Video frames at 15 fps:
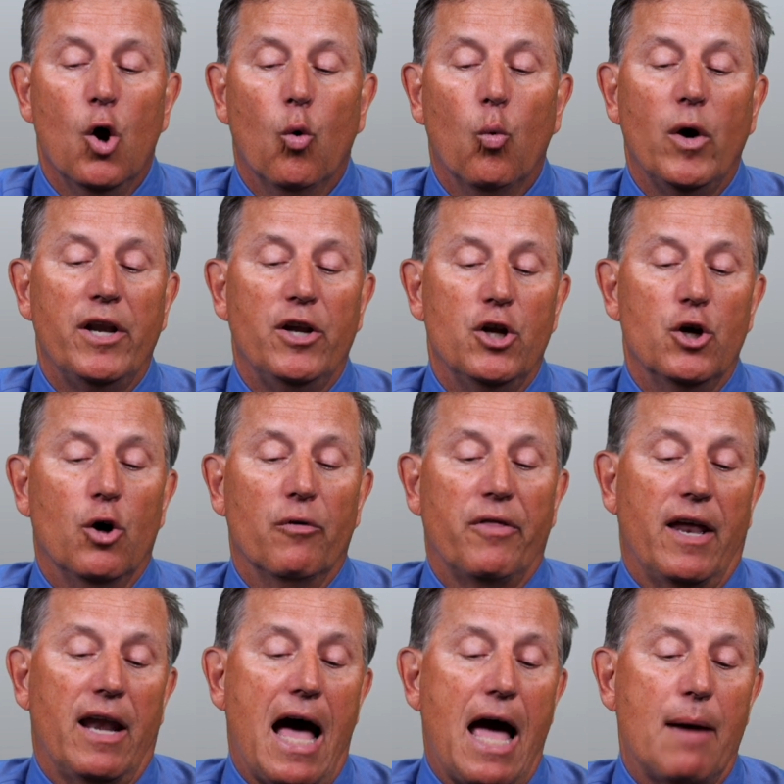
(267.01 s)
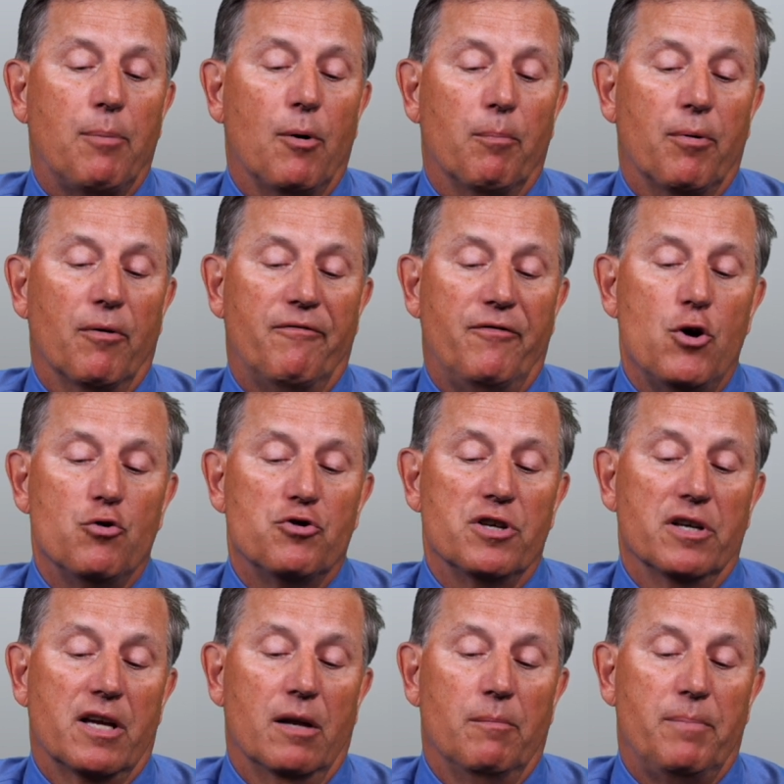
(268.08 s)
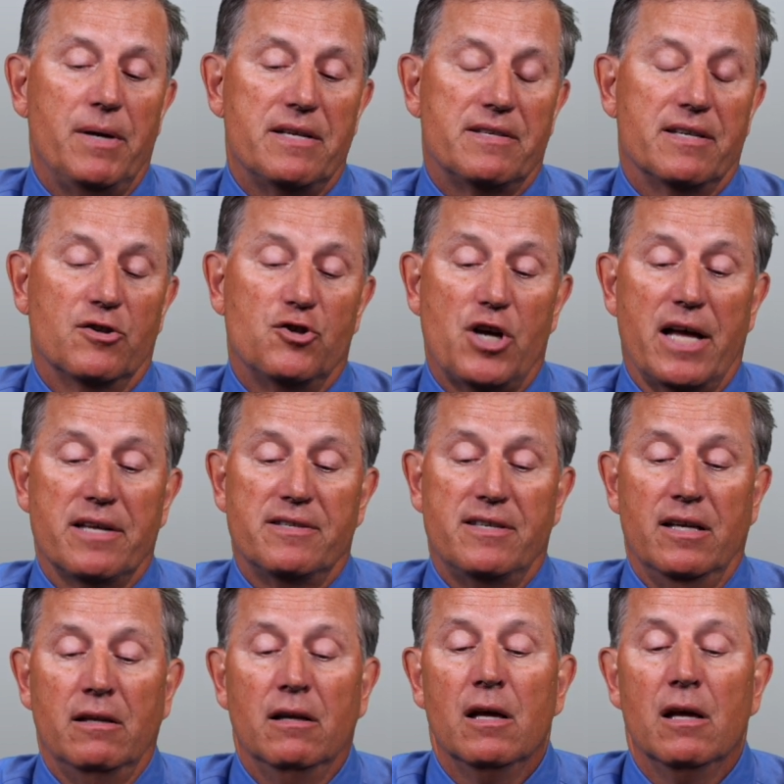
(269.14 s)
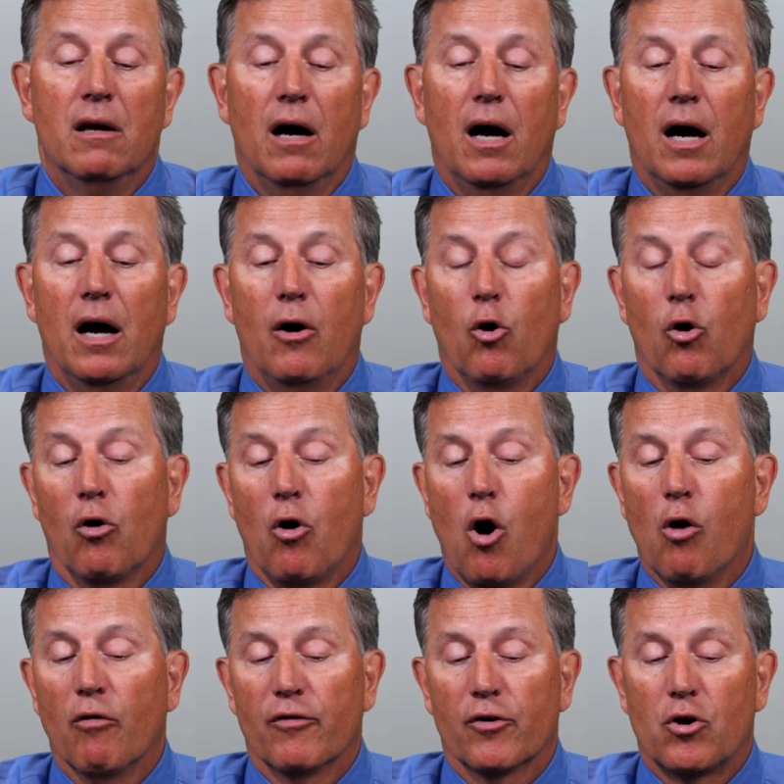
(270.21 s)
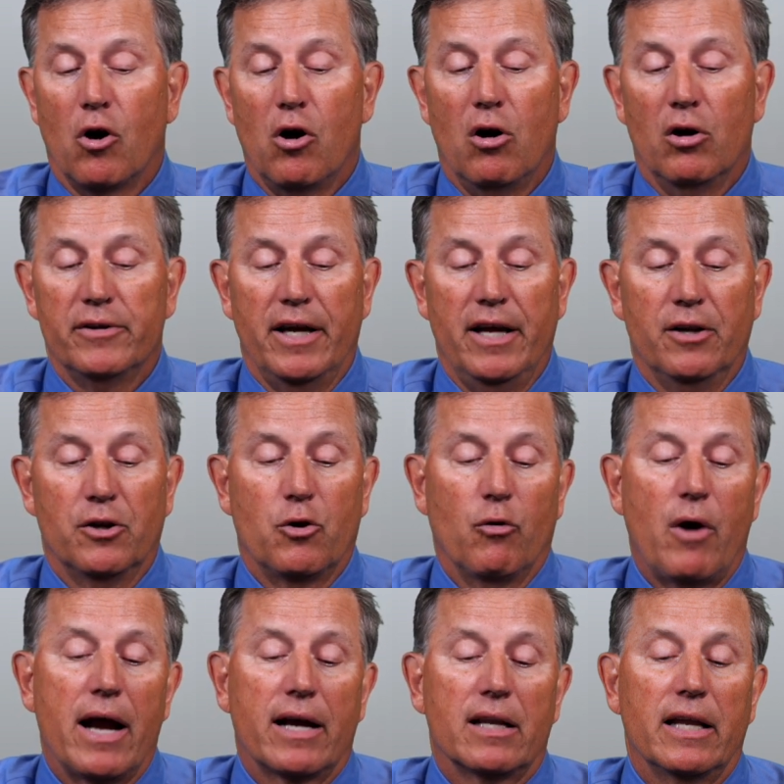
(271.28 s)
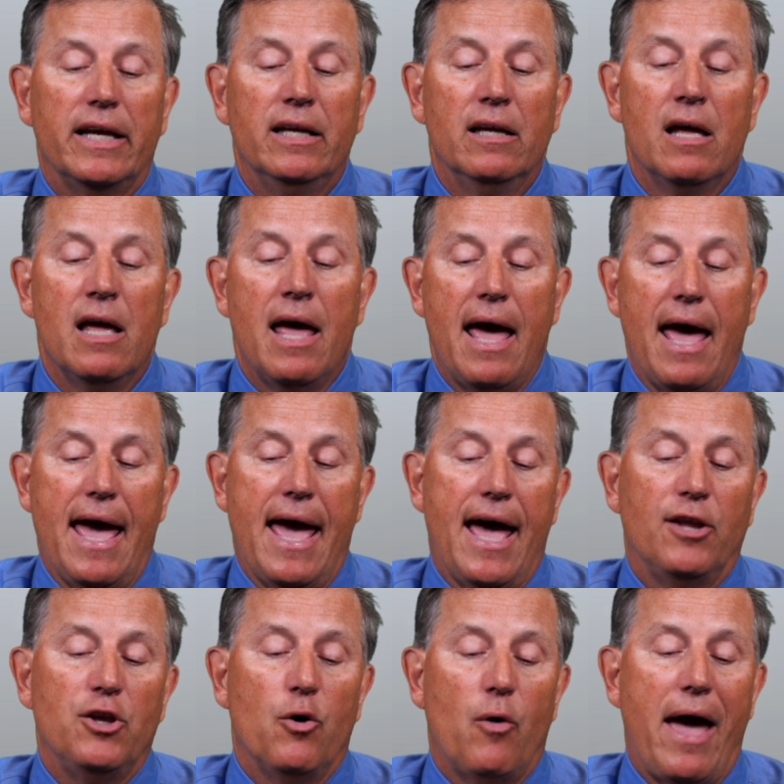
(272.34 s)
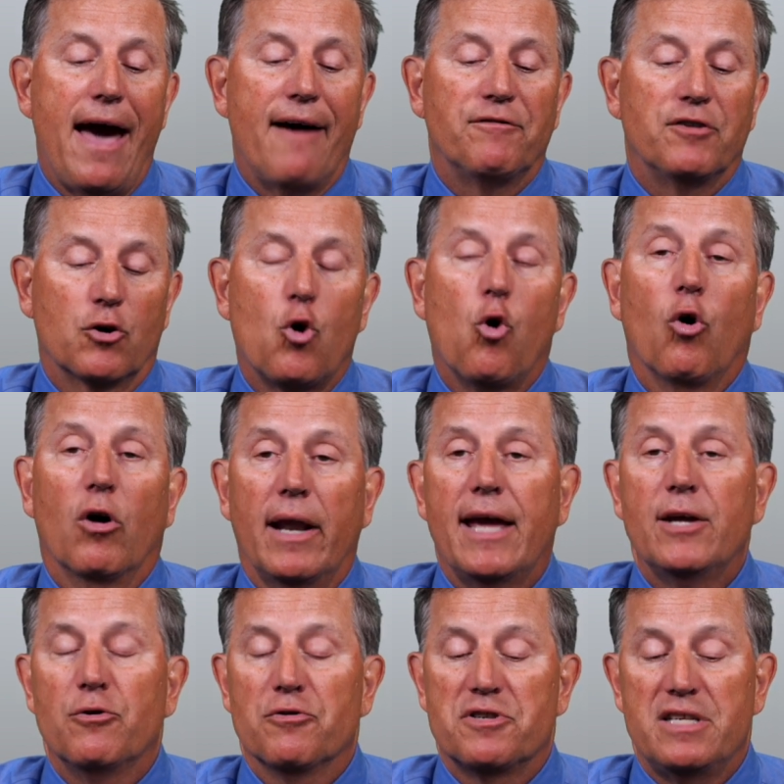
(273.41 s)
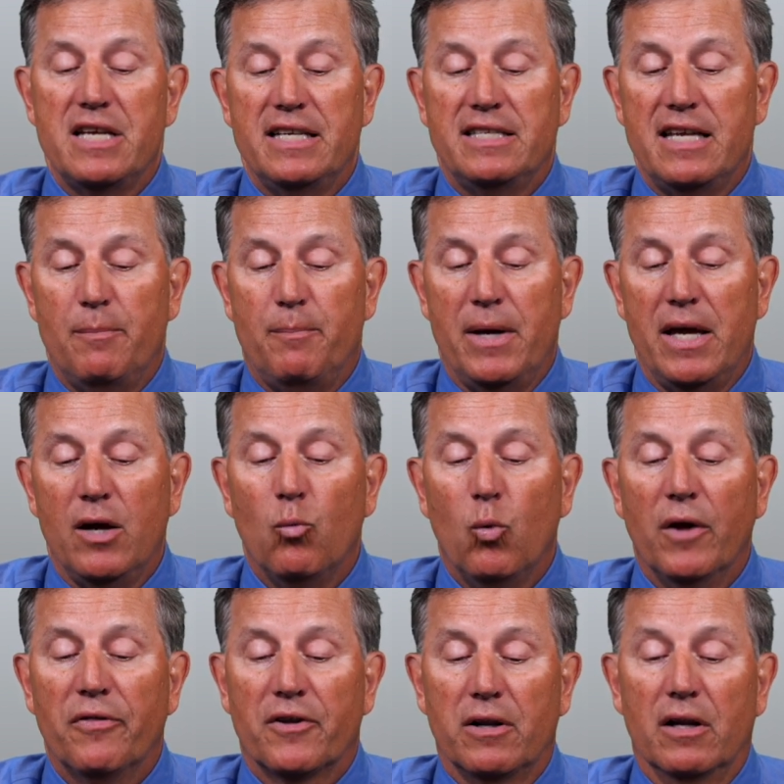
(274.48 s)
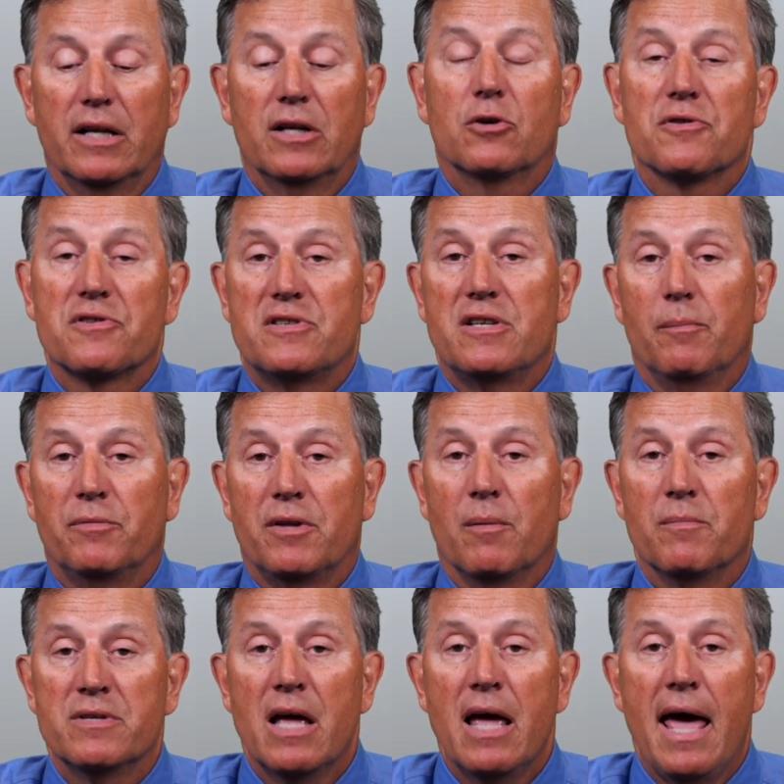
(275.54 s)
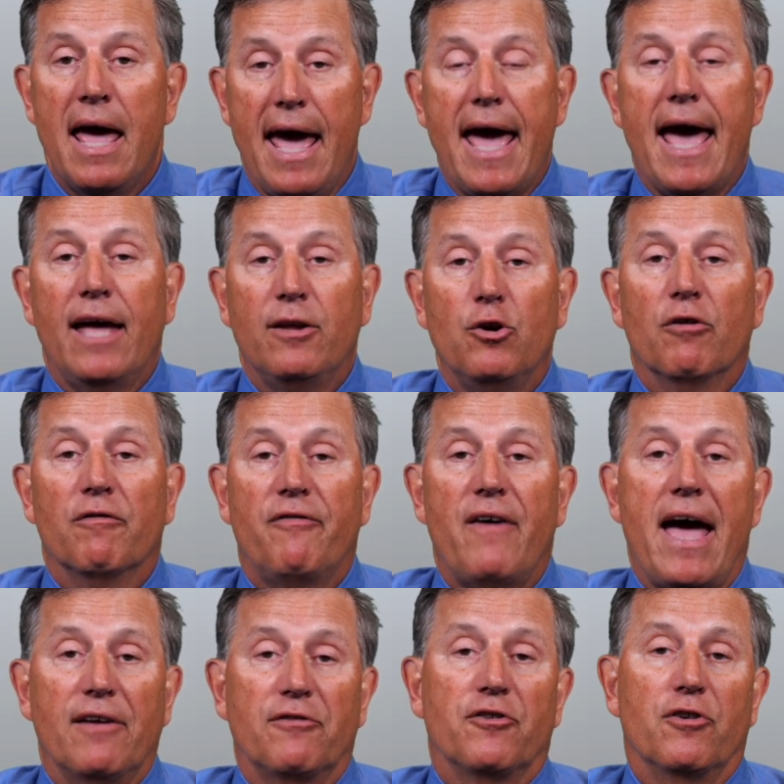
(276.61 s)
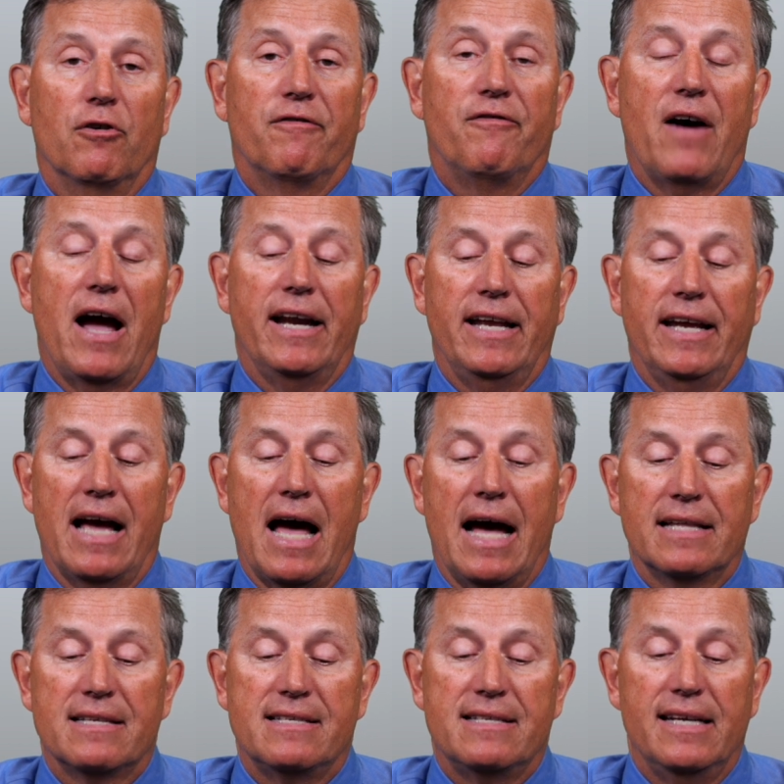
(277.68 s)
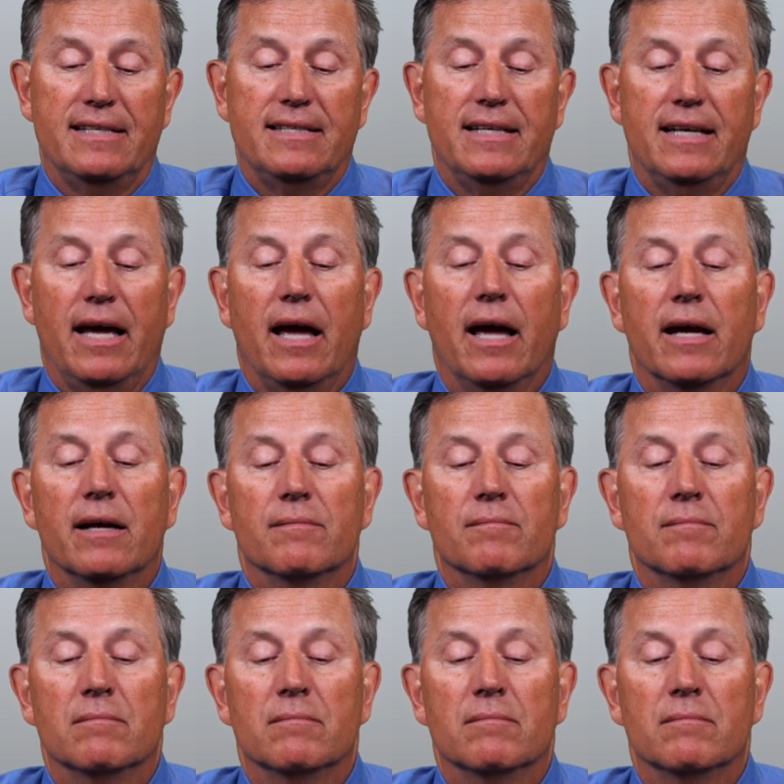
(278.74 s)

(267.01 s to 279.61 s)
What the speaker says: We know that hypoperfusion can be suggested or overcalled incorrectly, and you have to correlate your CTP with clinical symptoms and your vascular finding on CTA.